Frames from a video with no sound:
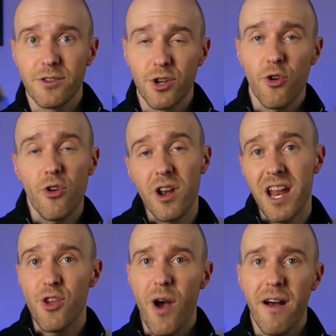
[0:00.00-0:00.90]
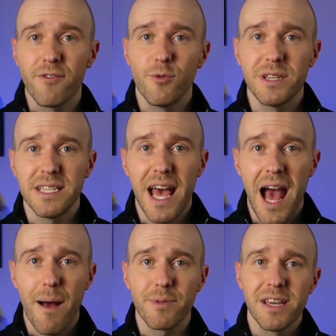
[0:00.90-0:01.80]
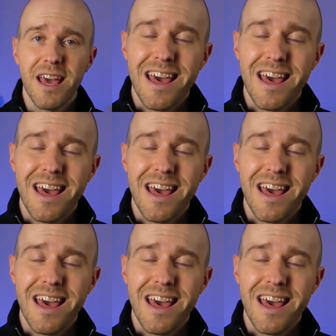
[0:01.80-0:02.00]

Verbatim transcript: turn and you have to adapt.